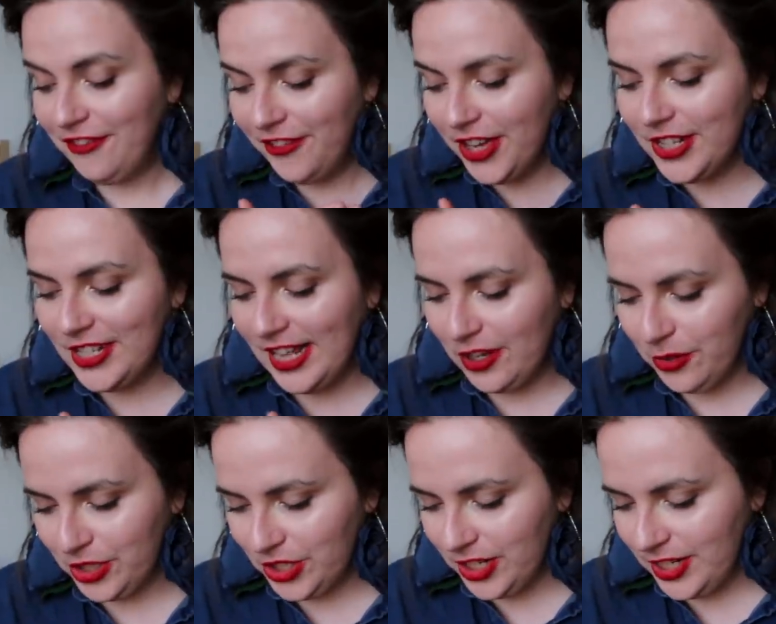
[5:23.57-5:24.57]
And further to that
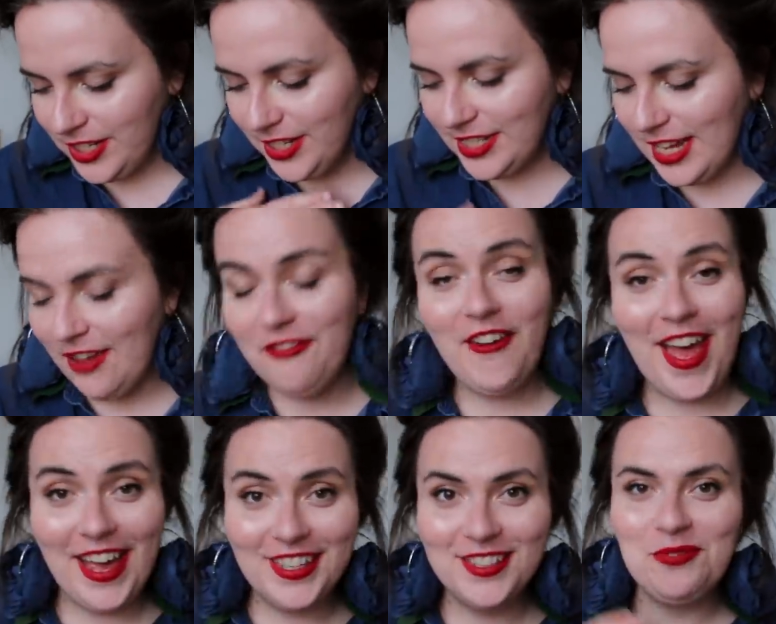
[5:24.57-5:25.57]
question, does it
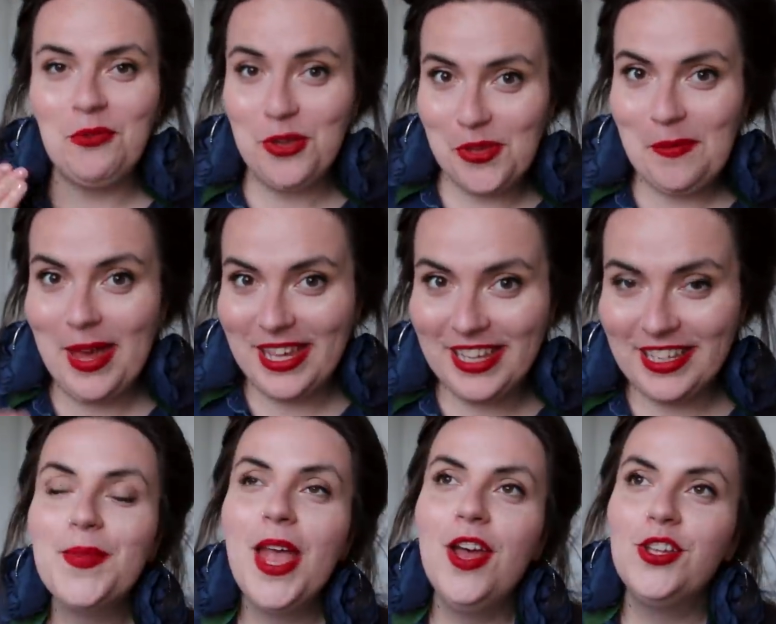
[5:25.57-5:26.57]
affect what you make?
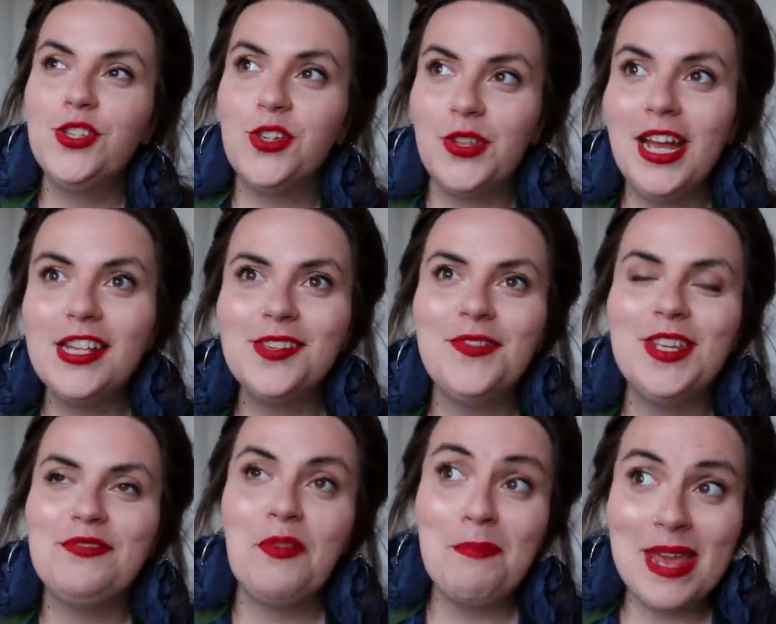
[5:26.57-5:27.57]
So the answer for
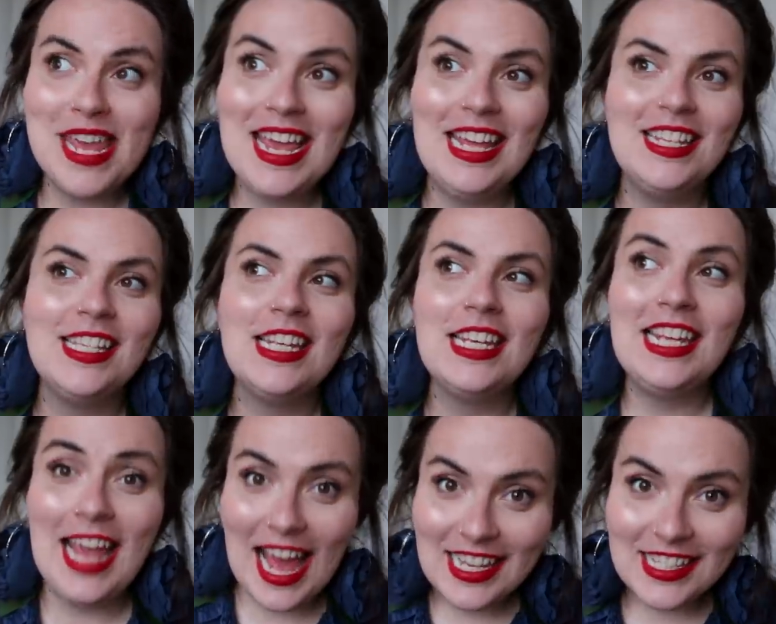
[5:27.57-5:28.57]
this for me is
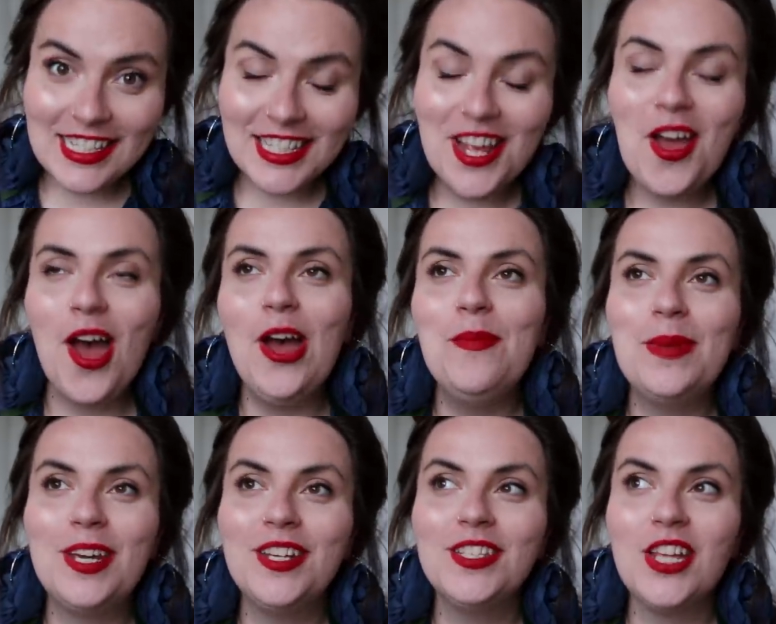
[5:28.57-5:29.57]
yes,
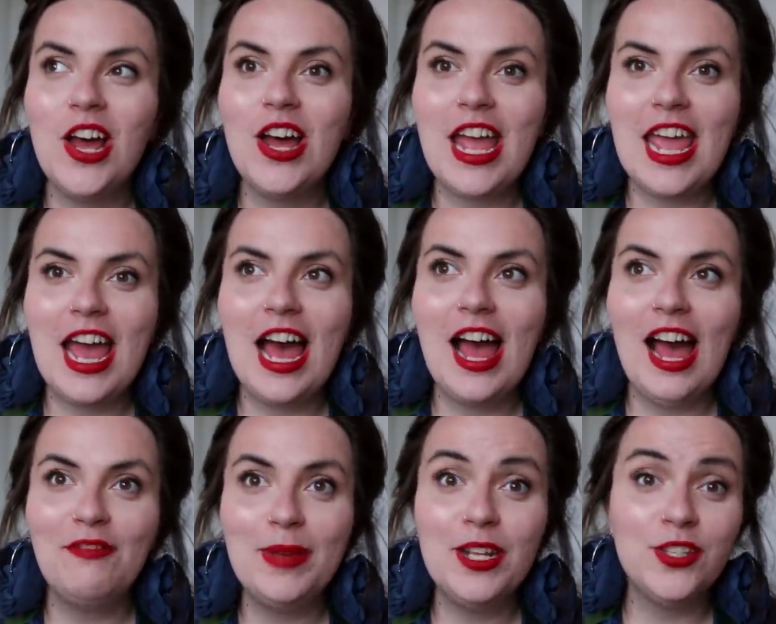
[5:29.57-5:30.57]
because I
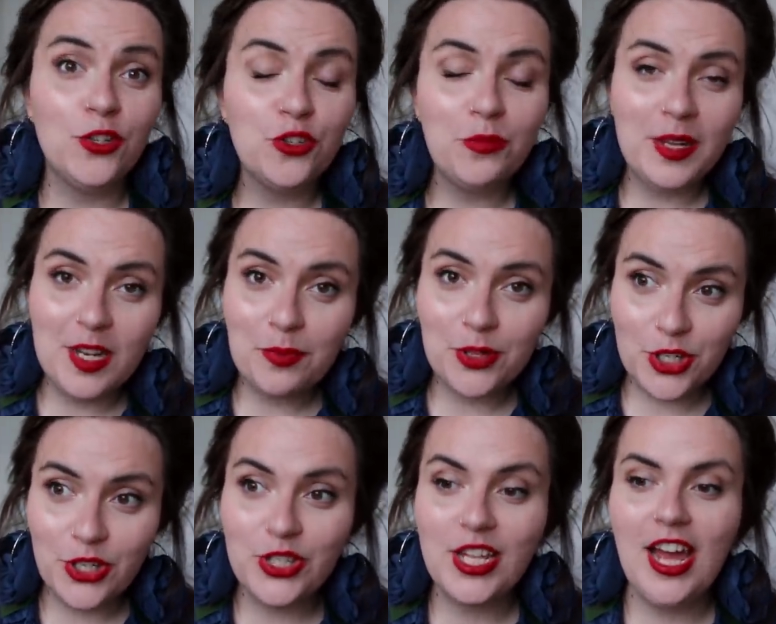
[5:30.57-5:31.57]
have been a social media
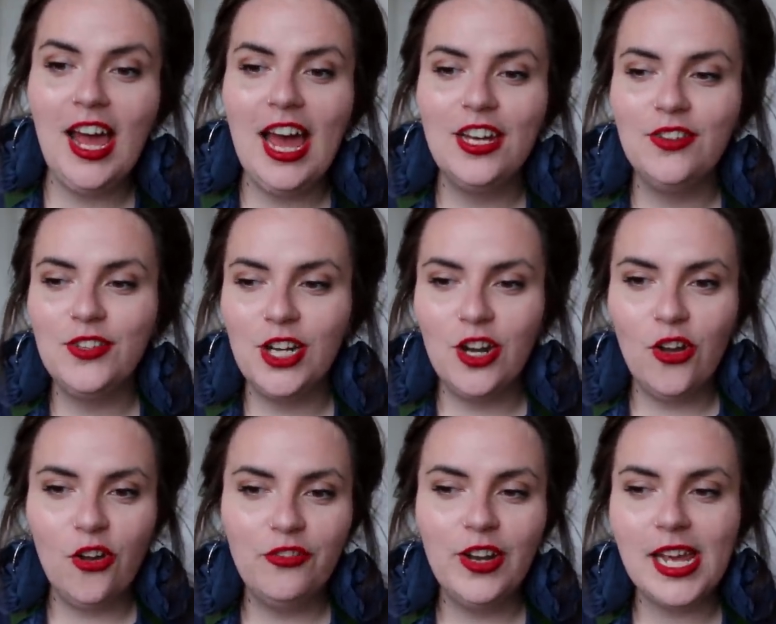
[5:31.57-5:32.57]
producer and I've done a
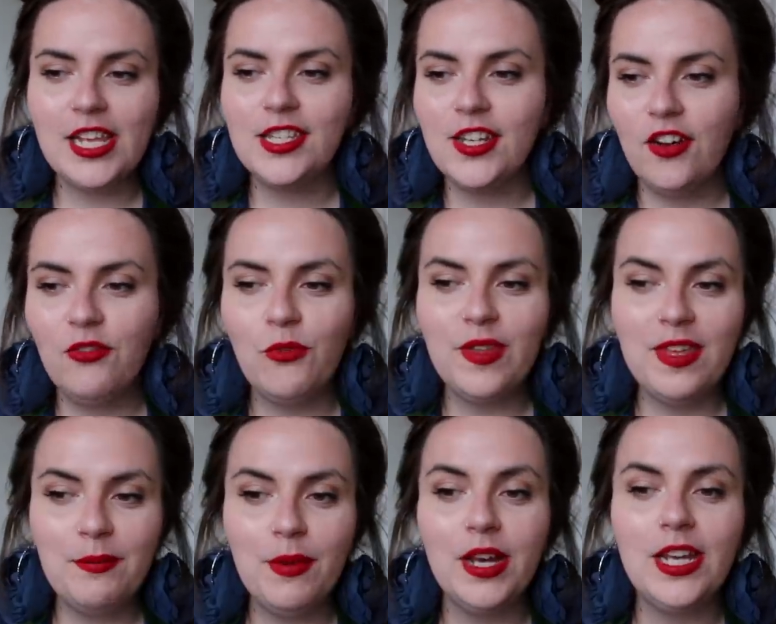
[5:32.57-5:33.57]
lot of like stuff
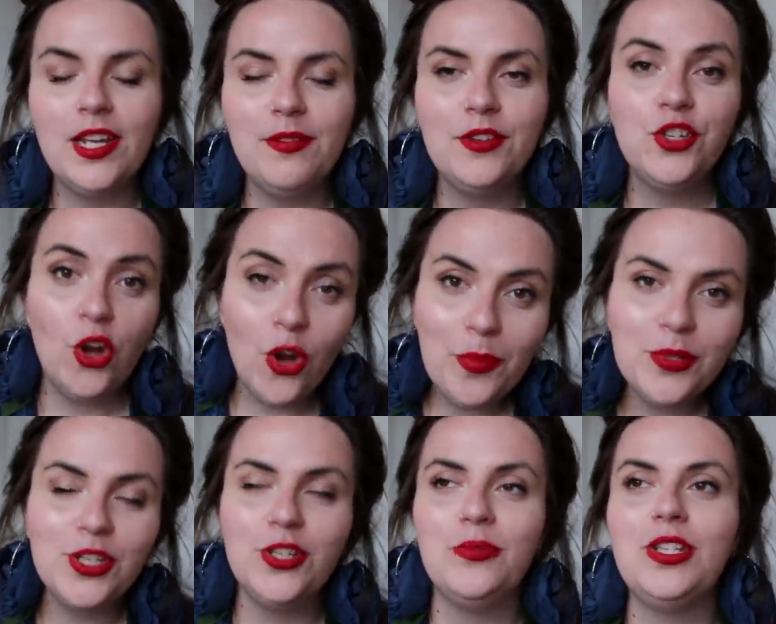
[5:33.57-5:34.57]
within my job
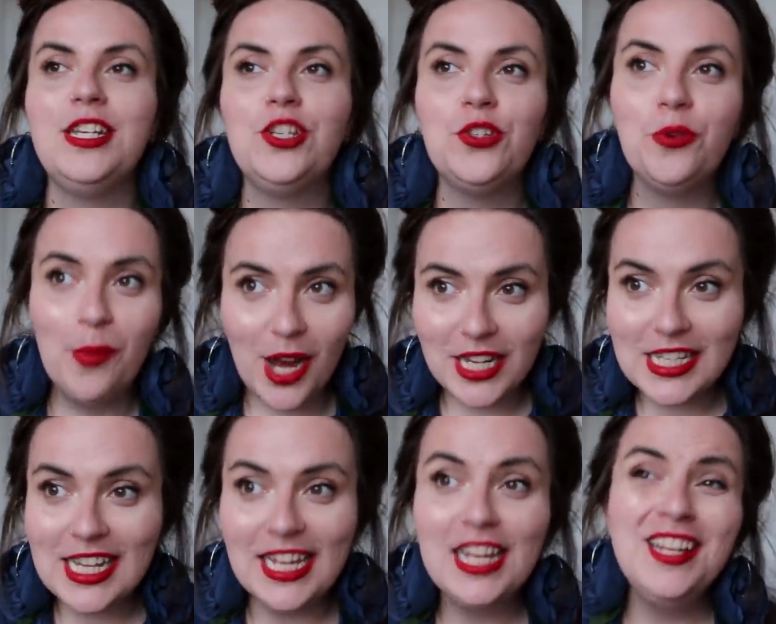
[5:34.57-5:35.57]
to do with digital
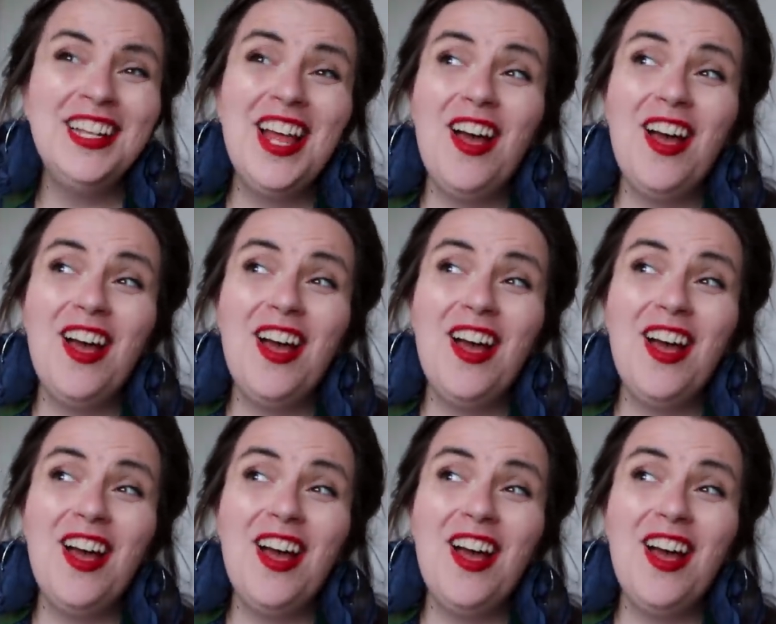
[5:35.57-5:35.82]
marketing.